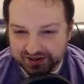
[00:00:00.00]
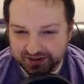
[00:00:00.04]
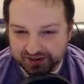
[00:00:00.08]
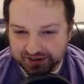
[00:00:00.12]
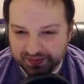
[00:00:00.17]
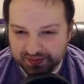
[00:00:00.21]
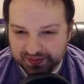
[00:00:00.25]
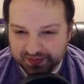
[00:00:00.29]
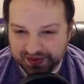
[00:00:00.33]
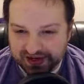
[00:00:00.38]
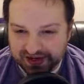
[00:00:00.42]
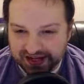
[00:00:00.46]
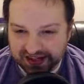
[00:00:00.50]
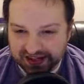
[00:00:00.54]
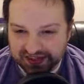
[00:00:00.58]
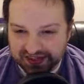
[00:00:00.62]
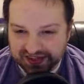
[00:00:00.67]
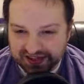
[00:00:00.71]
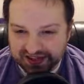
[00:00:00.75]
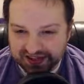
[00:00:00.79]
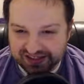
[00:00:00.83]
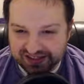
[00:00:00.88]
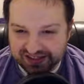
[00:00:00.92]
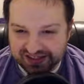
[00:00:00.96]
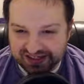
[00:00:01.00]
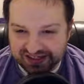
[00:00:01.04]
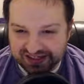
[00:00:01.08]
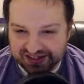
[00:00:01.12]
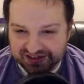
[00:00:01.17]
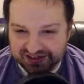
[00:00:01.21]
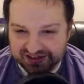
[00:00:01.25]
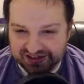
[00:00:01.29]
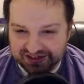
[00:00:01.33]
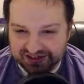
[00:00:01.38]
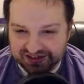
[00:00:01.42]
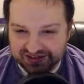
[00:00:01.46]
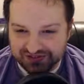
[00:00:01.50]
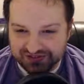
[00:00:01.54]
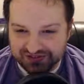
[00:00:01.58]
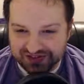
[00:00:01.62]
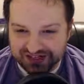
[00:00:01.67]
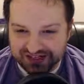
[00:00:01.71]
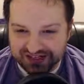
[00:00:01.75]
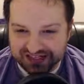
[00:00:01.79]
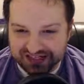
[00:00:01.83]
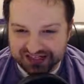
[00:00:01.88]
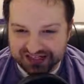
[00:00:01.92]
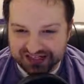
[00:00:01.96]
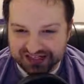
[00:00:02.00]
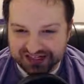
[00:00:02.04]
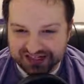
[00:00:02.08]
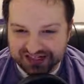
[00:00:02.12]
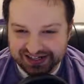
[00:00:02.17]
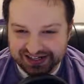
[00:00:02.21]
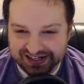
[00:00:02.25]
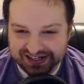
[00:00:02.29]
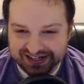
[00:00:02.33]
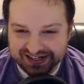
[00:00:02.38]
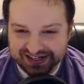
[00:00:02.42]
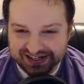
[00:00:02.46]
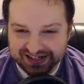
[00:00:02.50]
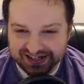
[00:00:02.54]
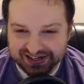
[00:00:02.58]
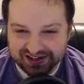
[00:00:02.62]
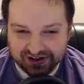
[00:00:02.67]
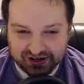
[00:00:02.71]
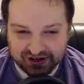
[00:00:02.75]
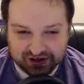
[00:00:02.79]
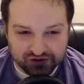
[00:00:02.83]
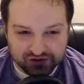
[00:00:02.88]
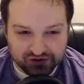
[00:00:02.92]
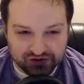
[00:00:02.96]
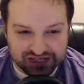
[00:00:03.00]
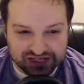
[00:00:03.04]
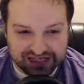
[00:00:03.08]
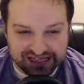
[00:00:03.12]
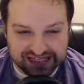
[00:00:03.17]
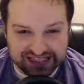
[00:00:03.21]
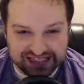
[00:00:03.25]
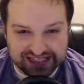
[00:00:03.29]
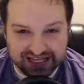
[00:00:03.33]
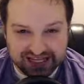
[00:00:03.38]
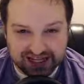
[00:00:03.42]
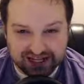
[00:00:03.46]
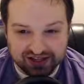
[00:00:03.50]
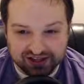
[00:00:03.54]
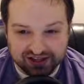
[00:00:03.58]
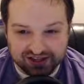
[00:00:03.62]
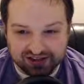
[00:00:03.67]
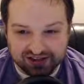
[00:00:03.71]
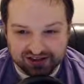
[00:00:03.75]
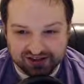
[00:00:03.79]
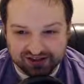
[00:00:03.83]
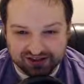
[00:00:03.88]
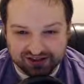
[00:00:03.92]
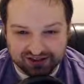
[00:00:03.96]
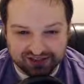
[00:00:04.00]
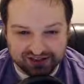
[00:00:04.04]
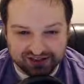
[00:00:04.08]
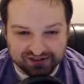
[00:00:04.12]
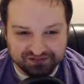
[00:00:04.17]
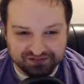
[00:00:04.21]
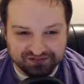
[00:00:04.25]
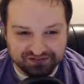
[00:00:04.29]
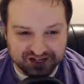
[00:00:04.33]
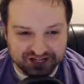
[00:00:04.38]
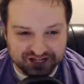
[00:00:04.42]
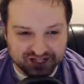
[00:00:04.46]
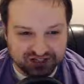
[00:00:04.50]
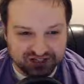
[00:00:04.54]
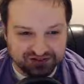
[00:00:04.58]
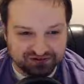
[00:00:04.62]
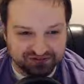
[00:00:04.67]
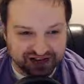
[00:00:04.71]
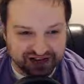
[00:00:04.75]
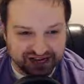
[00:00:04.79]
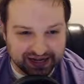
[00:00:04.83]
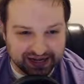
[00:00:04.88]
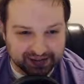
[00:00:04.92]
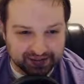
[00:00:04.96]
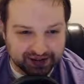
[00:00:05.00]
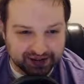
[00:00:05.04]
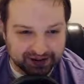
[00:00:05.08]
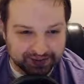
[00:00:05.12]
But I think the ears really sell the fish vibe.